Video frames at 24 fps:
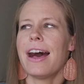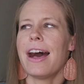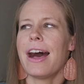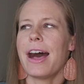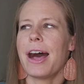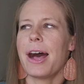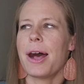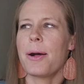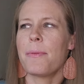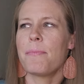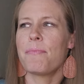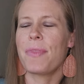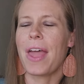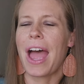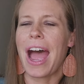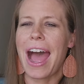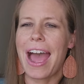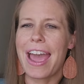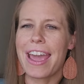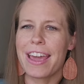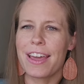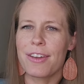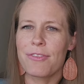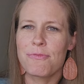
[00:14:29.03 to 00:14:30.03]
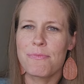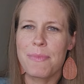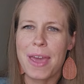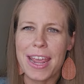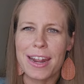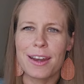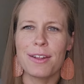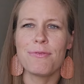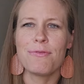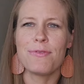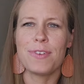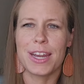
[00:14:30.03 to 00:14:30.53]
Um, I have
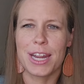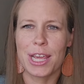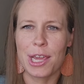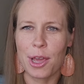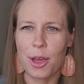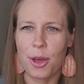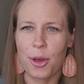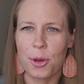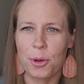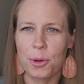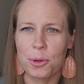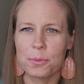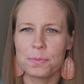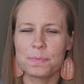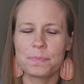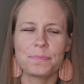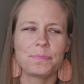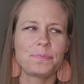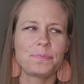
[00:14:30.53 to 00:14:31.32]
made a video